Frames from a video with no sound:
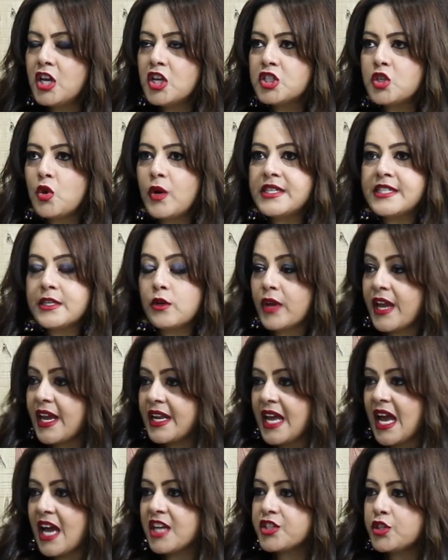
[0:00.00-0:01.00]
So is it
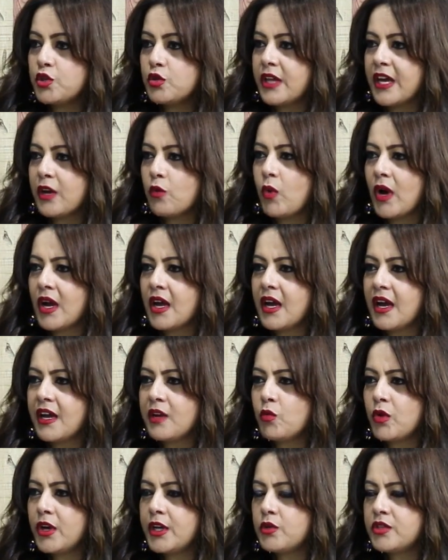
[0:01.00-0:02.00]
okay to ask you, like,
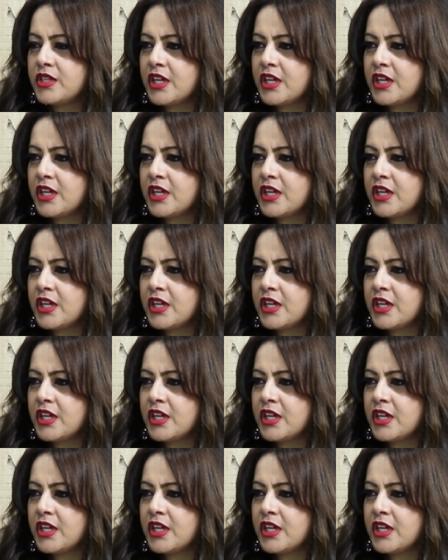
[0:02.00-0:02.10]
where do you